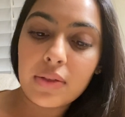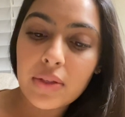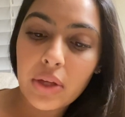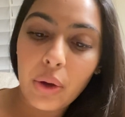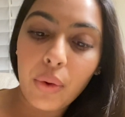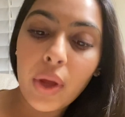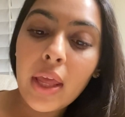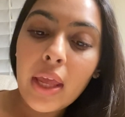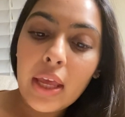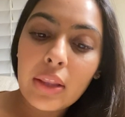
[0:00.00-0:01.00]
So
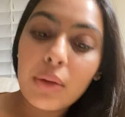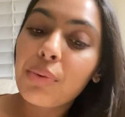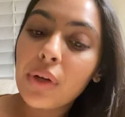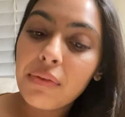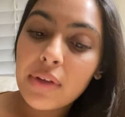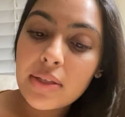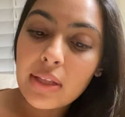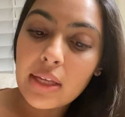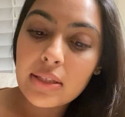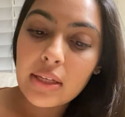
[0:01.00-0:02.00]
in the previous
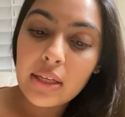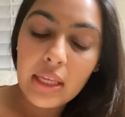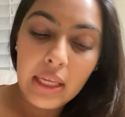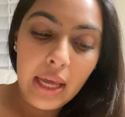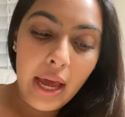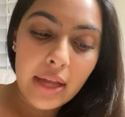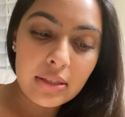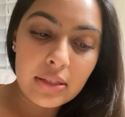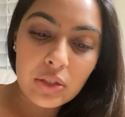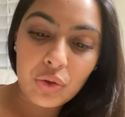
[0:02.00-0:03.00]
lesson, he had
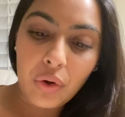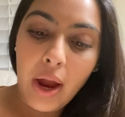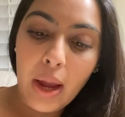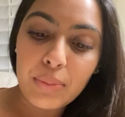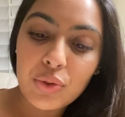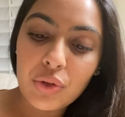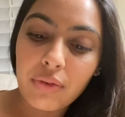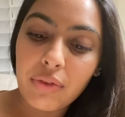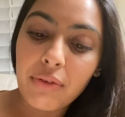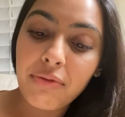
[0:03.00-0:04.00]
described sort
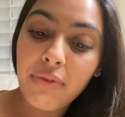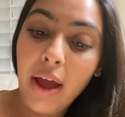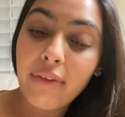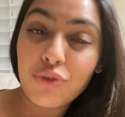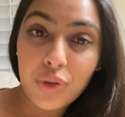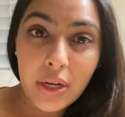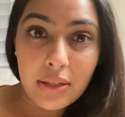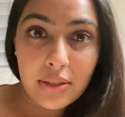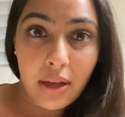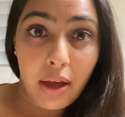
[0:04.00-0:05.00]
of the five
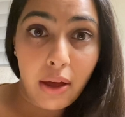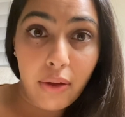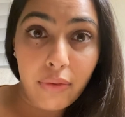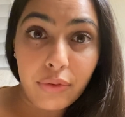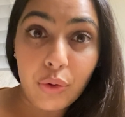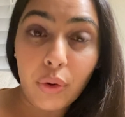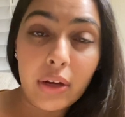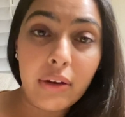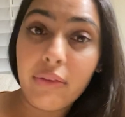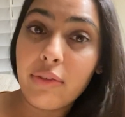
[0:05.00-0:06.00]
traits of your
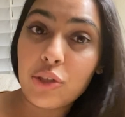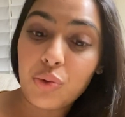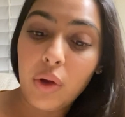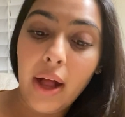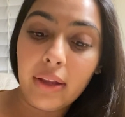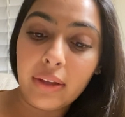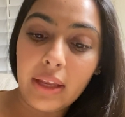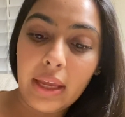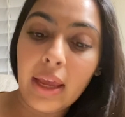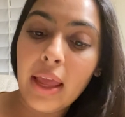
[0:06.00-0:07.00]

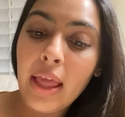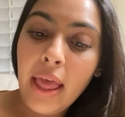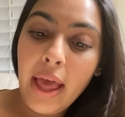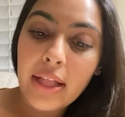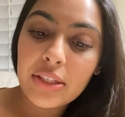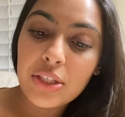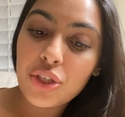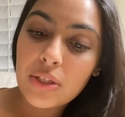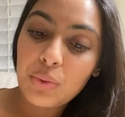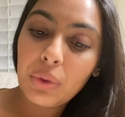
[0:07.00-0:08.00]
individuality. And to
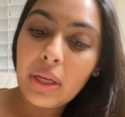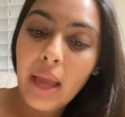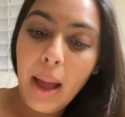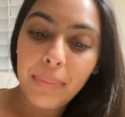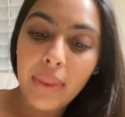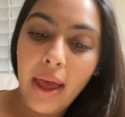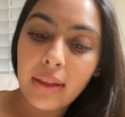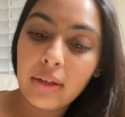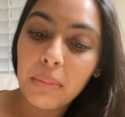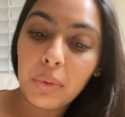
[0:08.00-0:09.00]
just recap
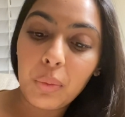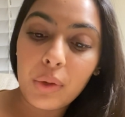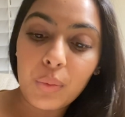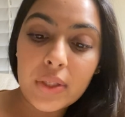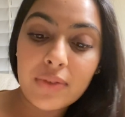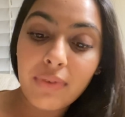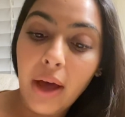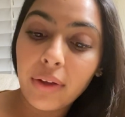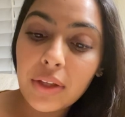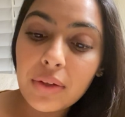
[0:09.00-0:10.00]
that, number one was
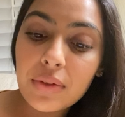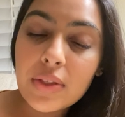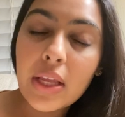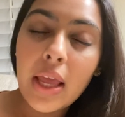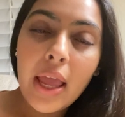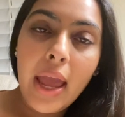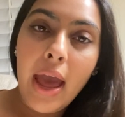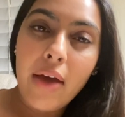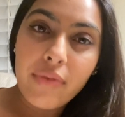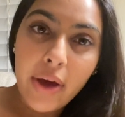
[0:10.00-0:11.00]
values.
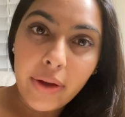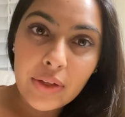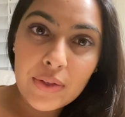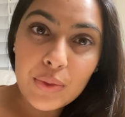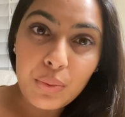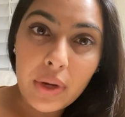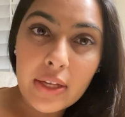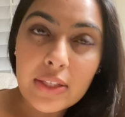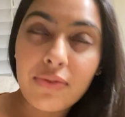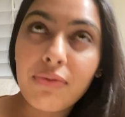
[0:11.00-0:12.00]
And values
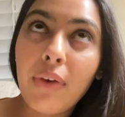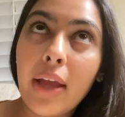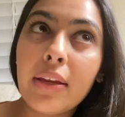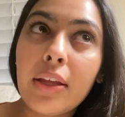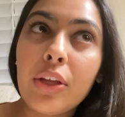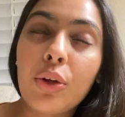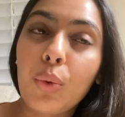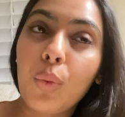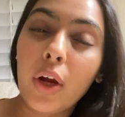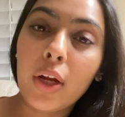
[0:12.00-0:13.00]
was finding your
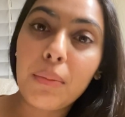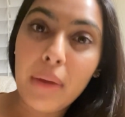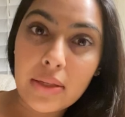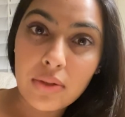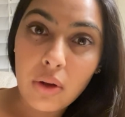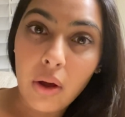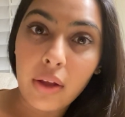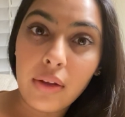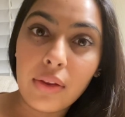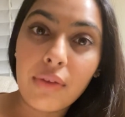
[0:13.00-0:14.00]
work based
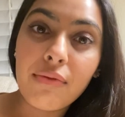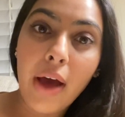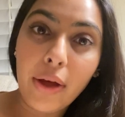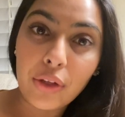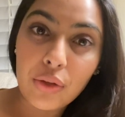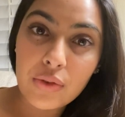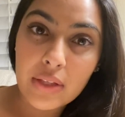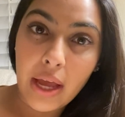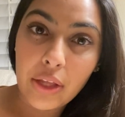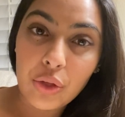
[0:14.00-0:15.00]
on the values
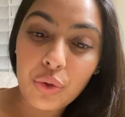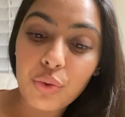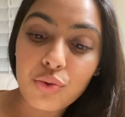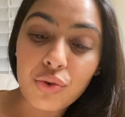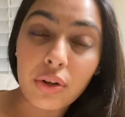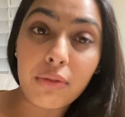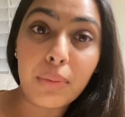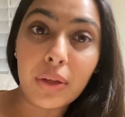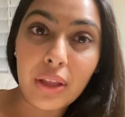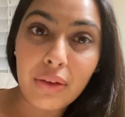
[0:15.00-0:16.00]
that you sort of
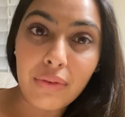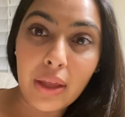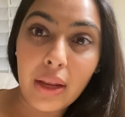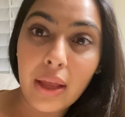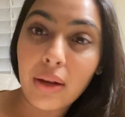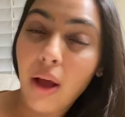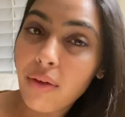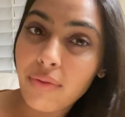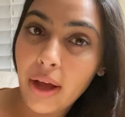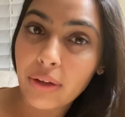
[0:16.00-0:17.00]
believe in. And not
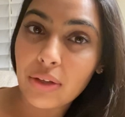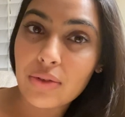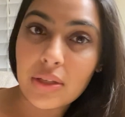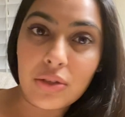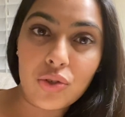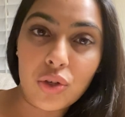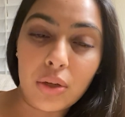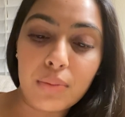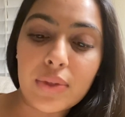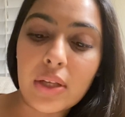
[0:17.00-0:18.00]
values in
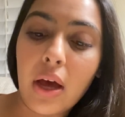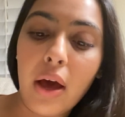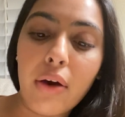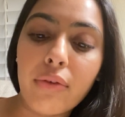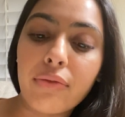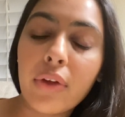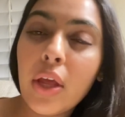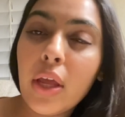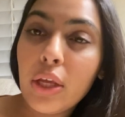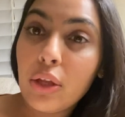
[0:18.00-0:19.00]
terms of,
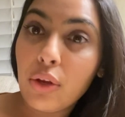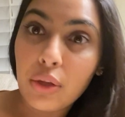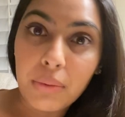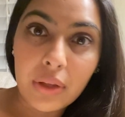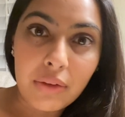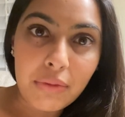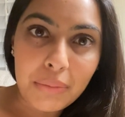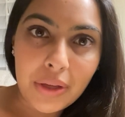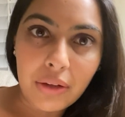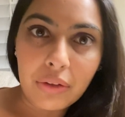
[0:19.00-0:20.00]
you know, you believe in
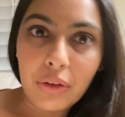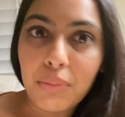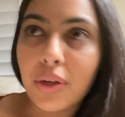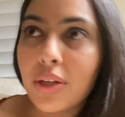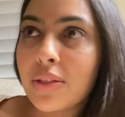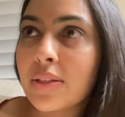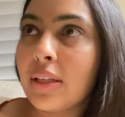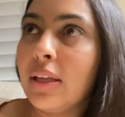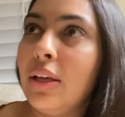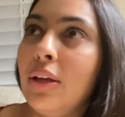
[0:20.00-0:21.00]
being a good
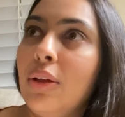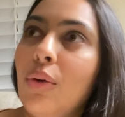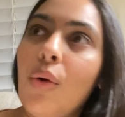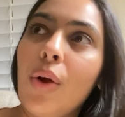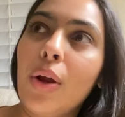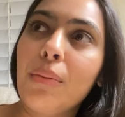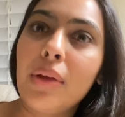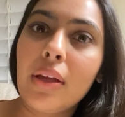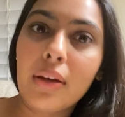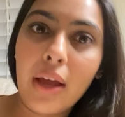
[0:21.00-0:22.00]
person or
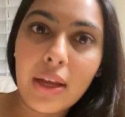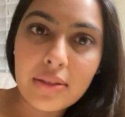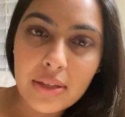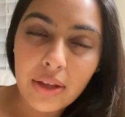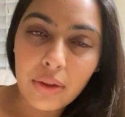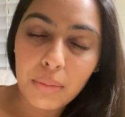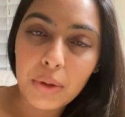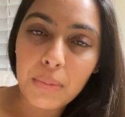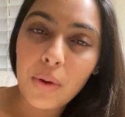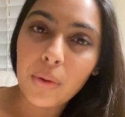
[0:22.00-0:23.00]
being nice to other
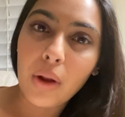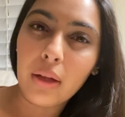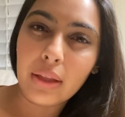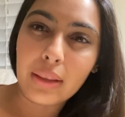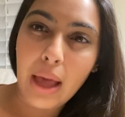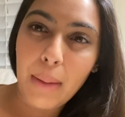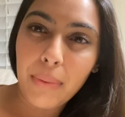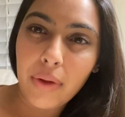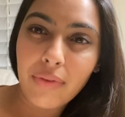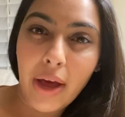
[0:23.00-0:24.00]
people, not like that,
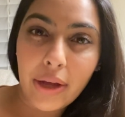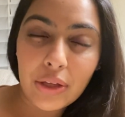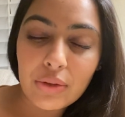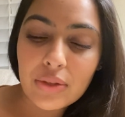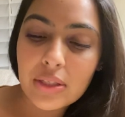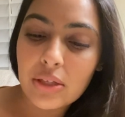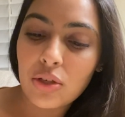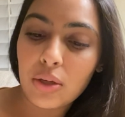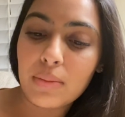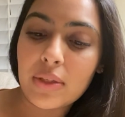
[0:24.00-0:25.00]
but values in
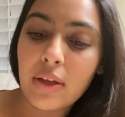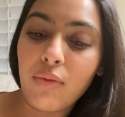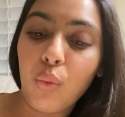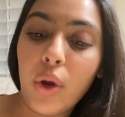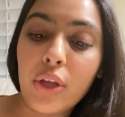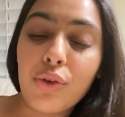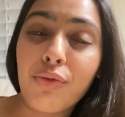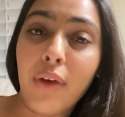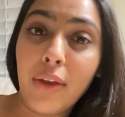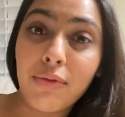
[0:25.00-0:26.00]
terms of what you
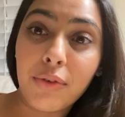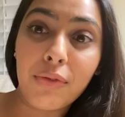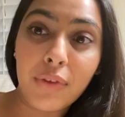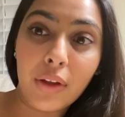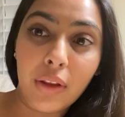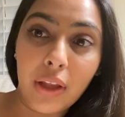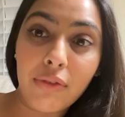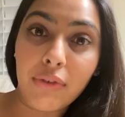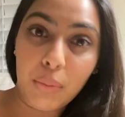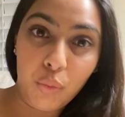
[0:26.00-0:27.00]
find fulfilling
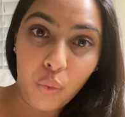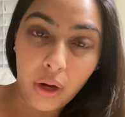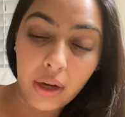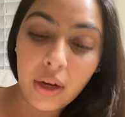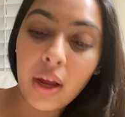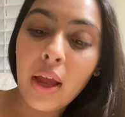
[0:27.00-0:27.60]
from work.